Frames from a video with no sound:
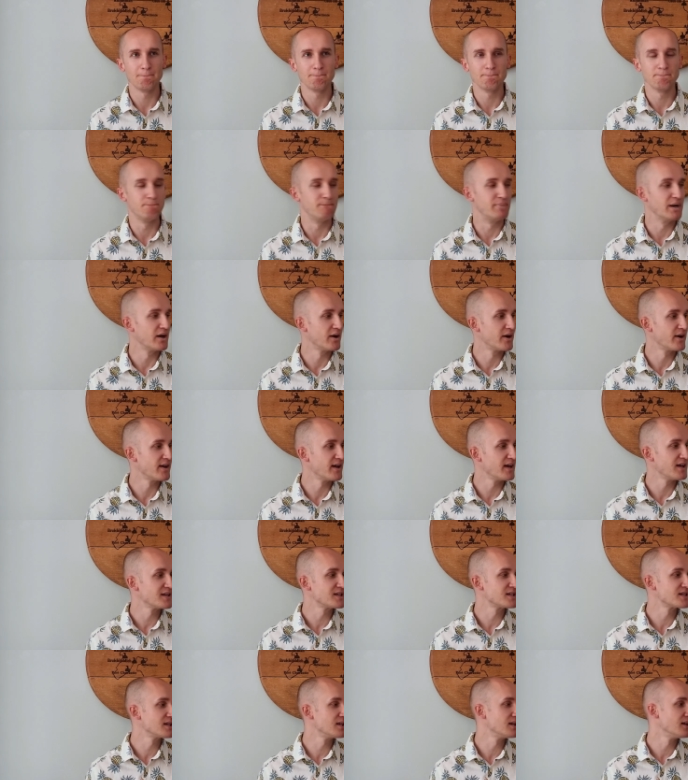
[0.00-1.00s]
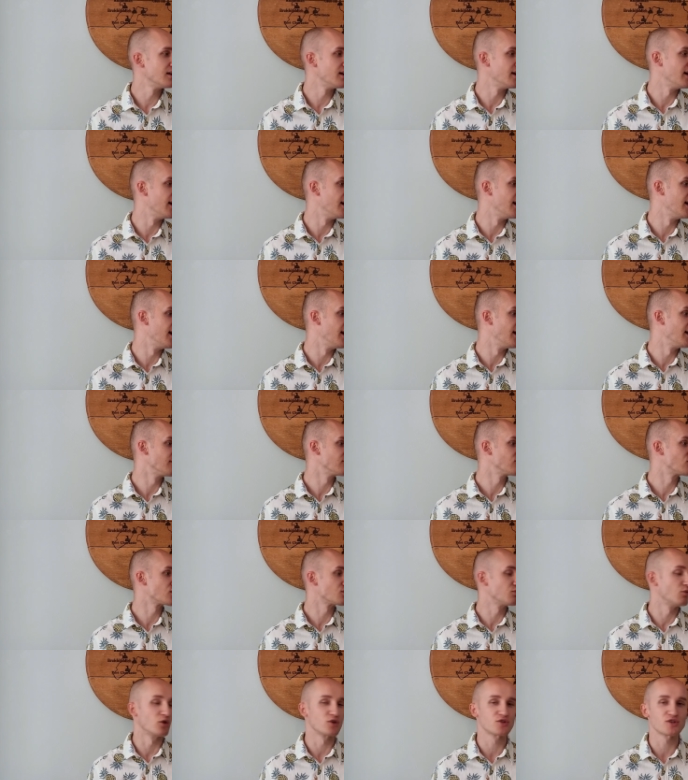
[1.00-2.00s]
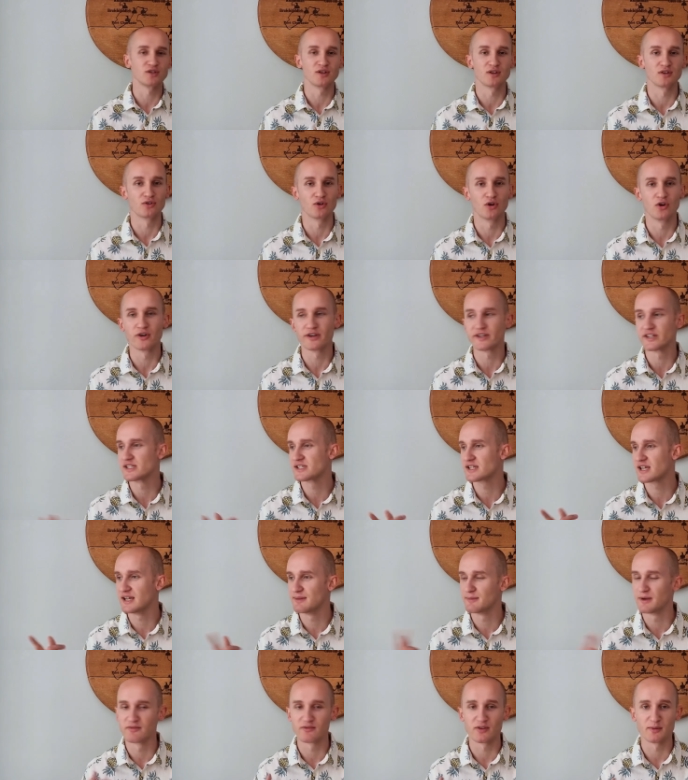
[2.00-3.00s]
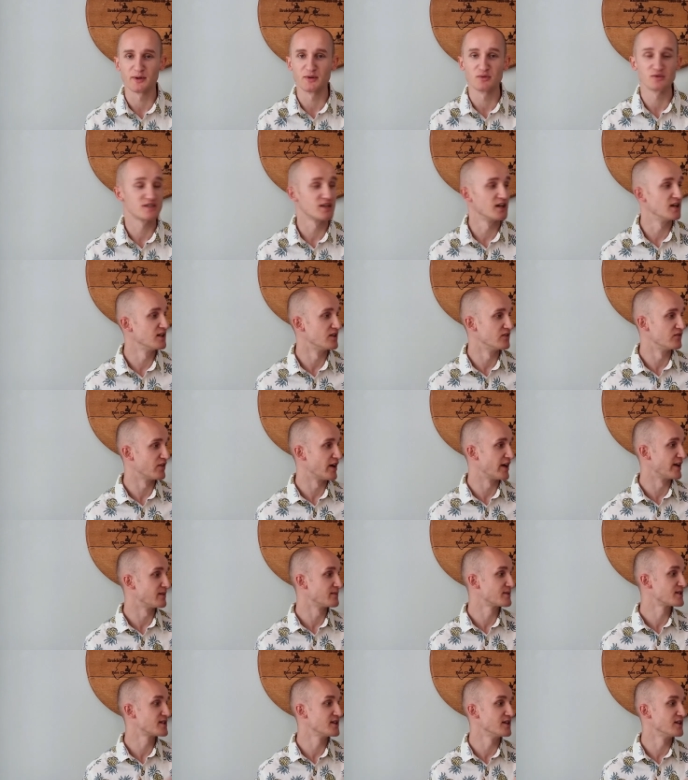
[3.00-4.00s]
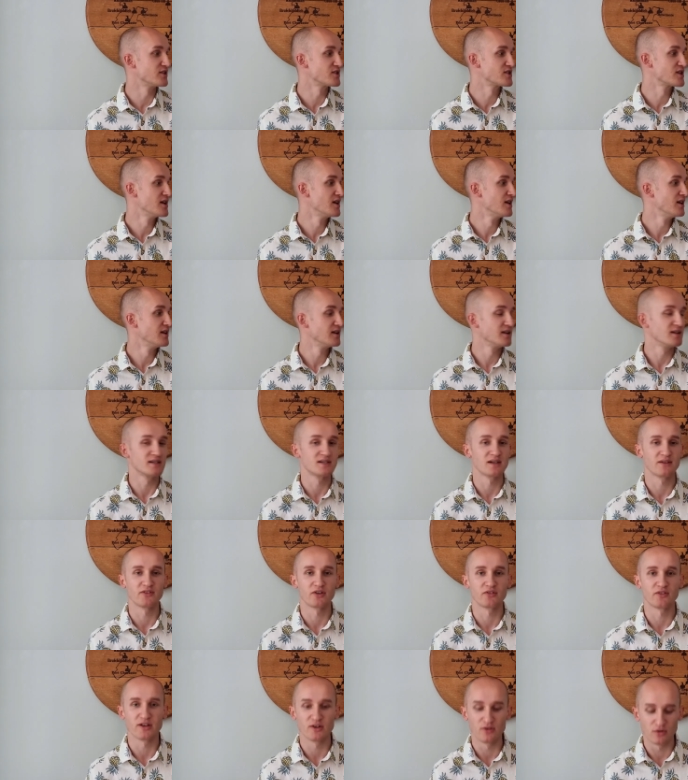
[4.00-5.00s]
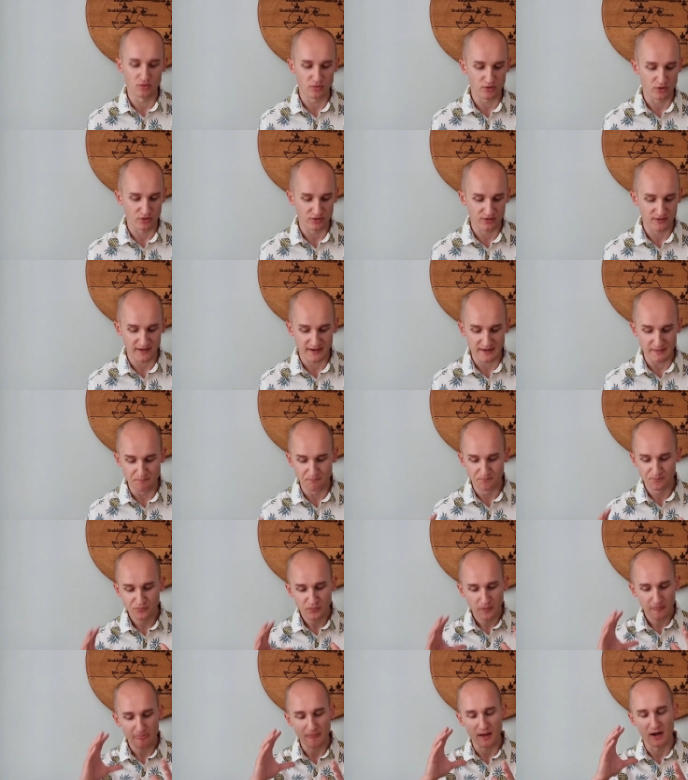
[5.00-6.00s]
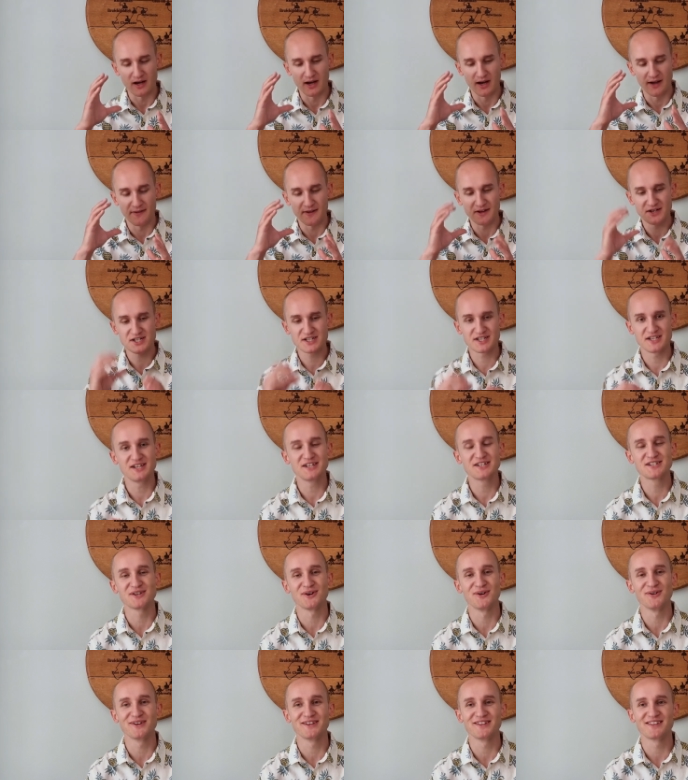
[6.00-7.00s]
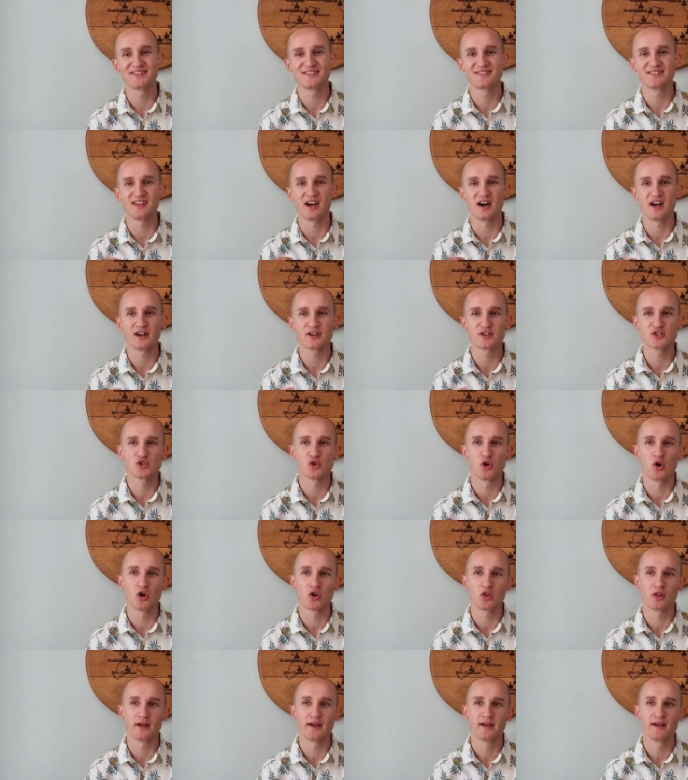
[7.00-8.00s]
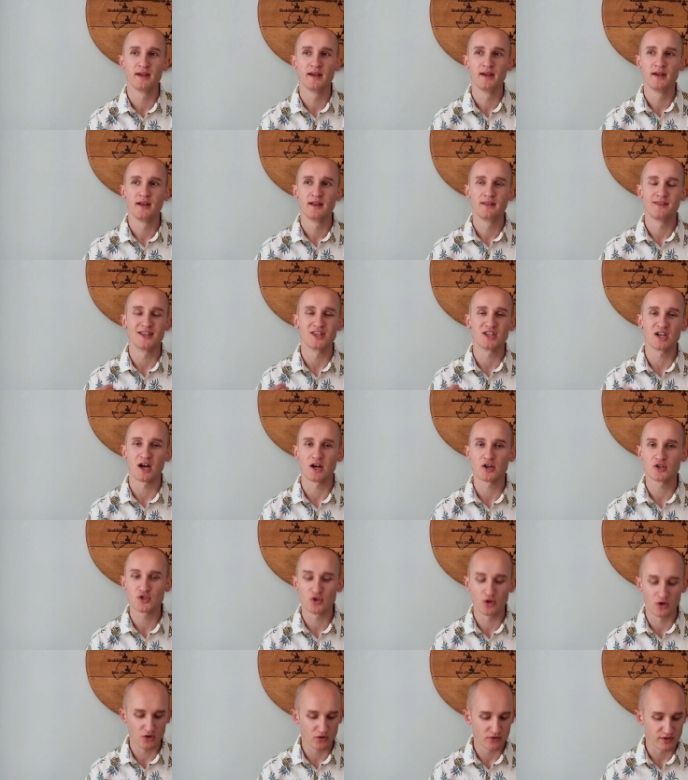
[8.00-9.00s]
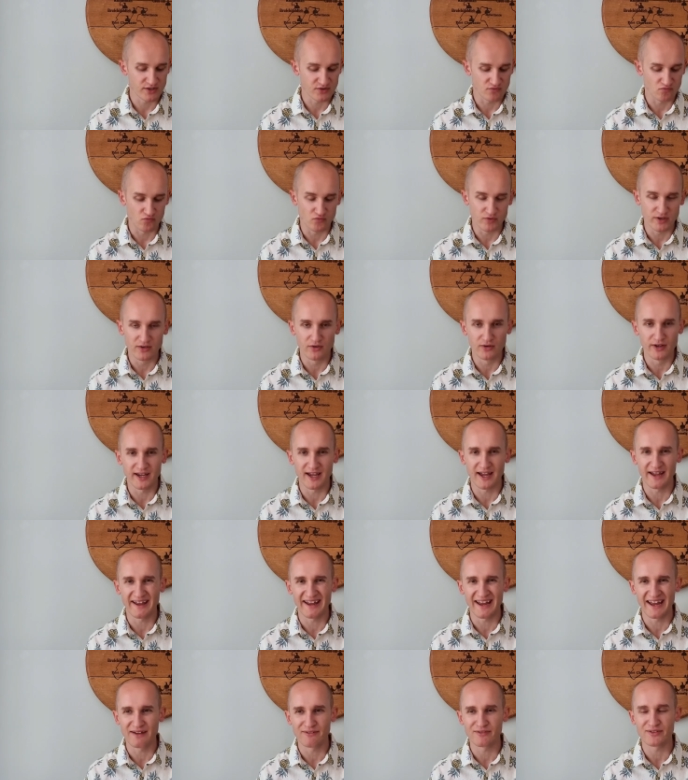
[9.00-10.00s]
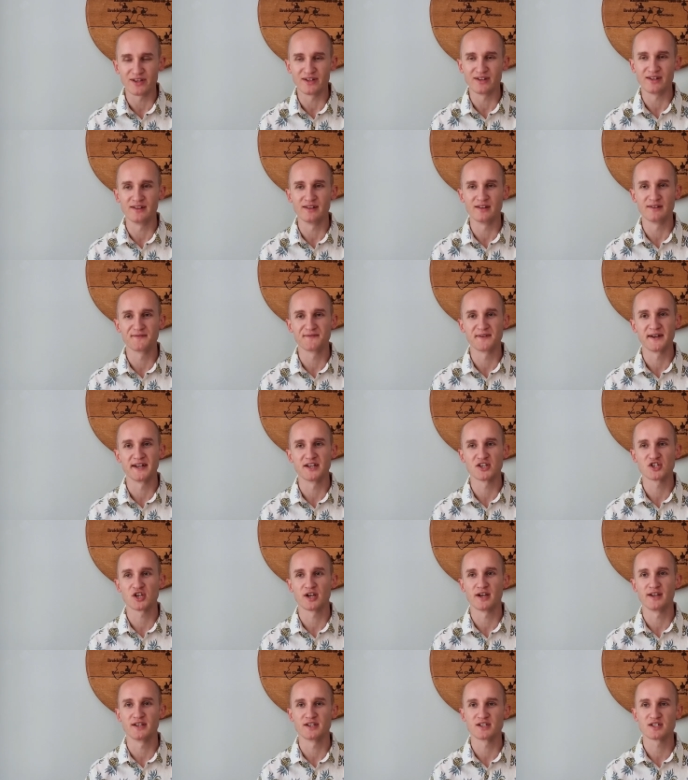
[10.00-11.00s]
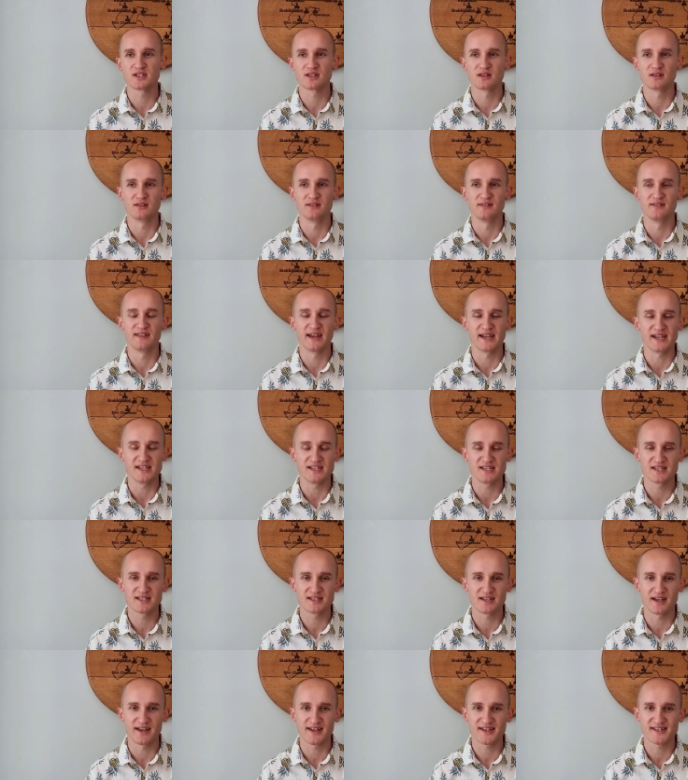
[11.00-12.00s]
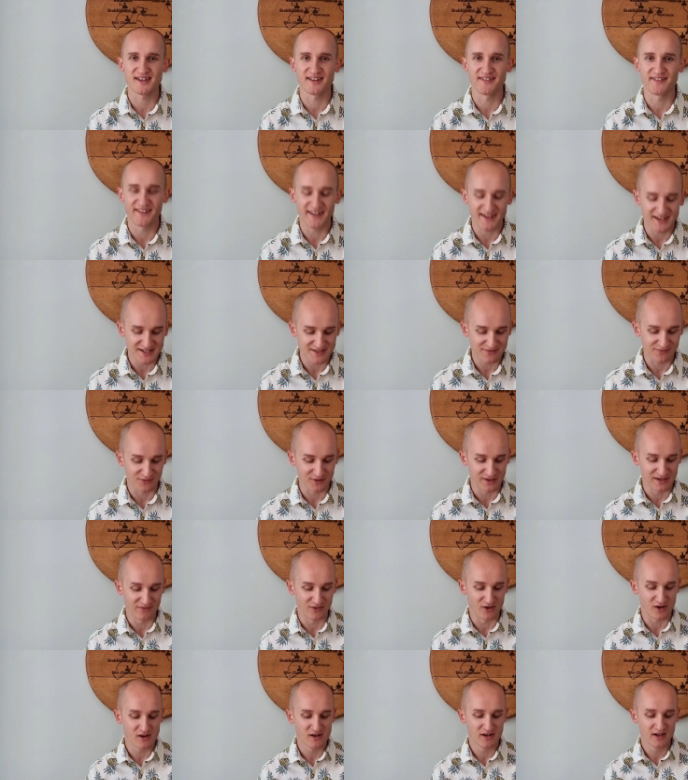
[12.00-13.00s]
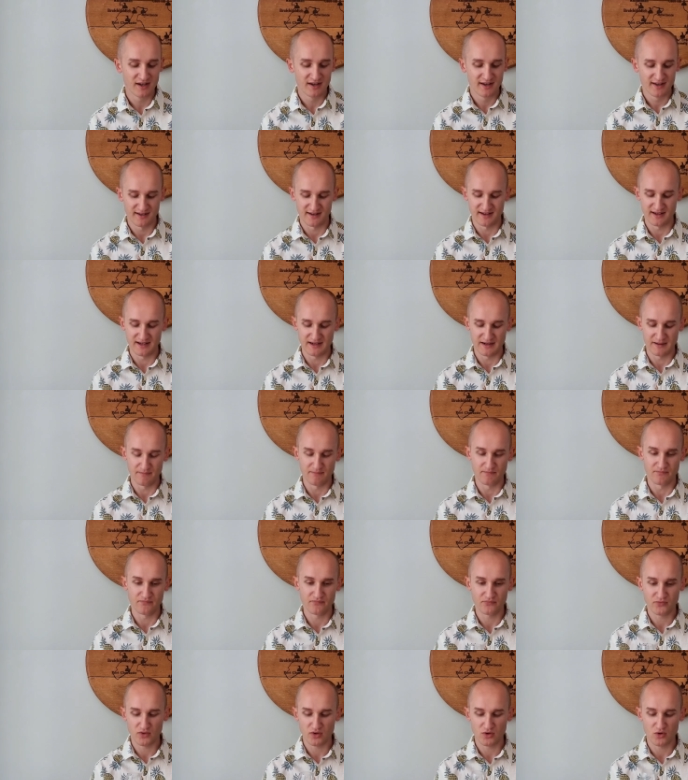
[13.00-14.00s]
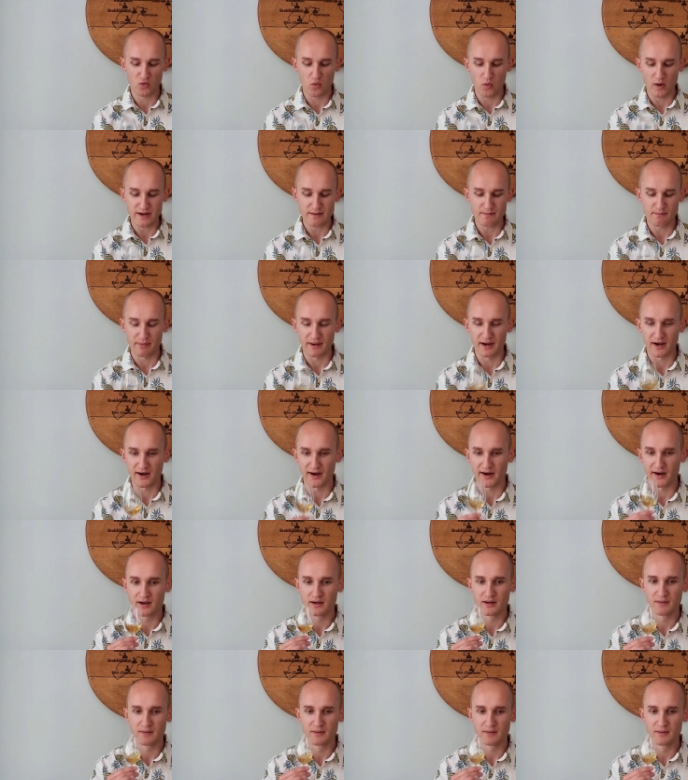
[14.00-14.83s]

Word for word: bitterness, uh, I'm just watching the doggies came in from outside and ran upstairs. He's having a right old good time. Uh, this sea salted dark chocolate, the dark chocolate's really evident in the finish and it's nice. It's a nice flavour, um, quite bitter.